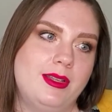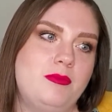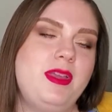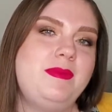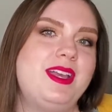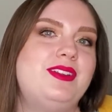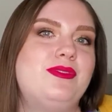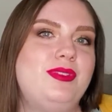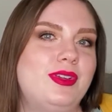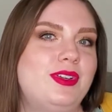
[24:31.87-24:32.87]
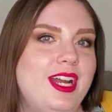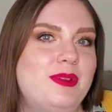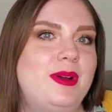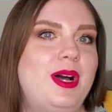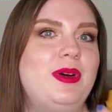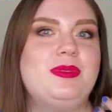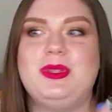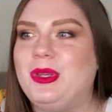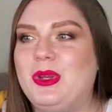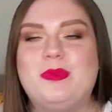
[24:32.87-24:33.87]
Maybe I don't feel great about
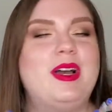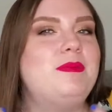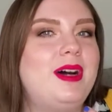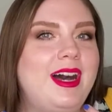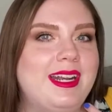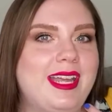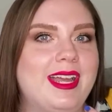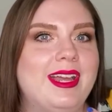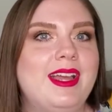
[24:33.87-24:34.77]
you, my body,